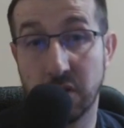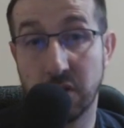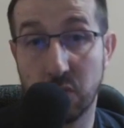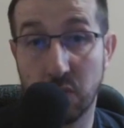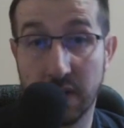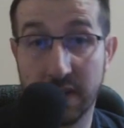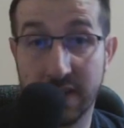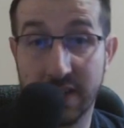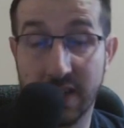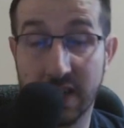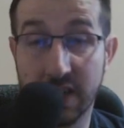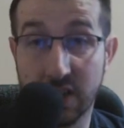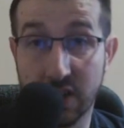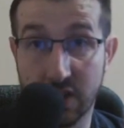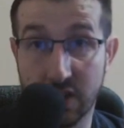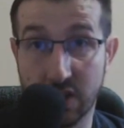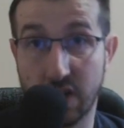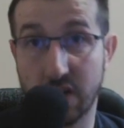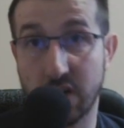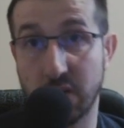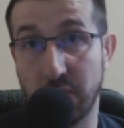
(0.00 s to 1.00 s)
to actually
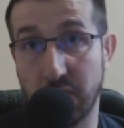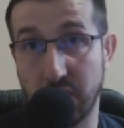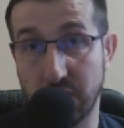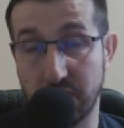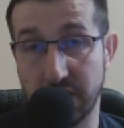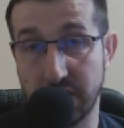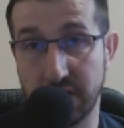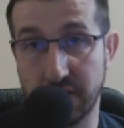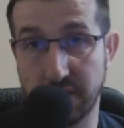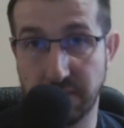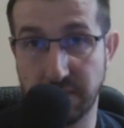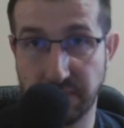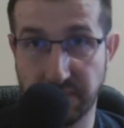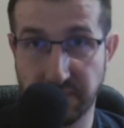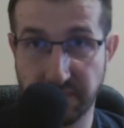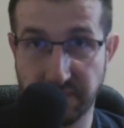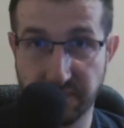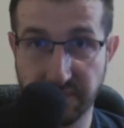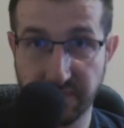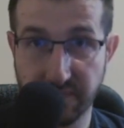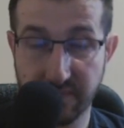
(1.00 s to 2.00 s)
talk about it.
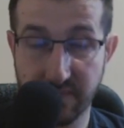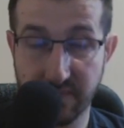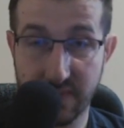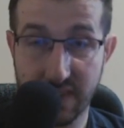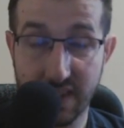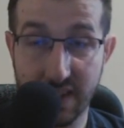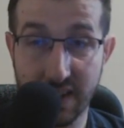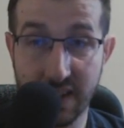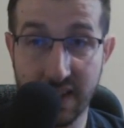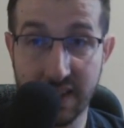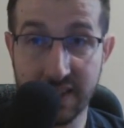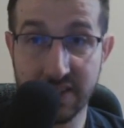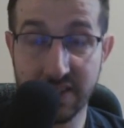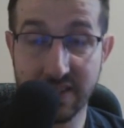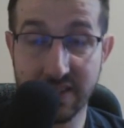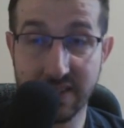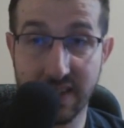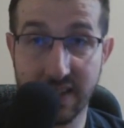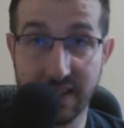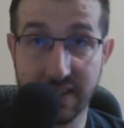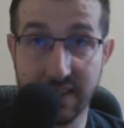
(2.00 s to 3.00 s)
And
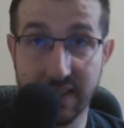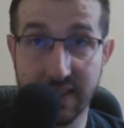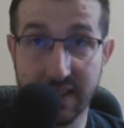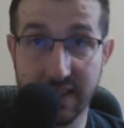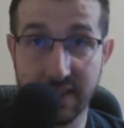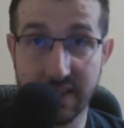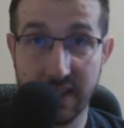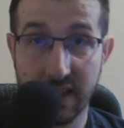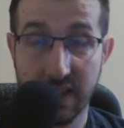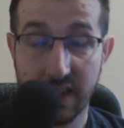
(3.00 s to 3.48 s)
just like that,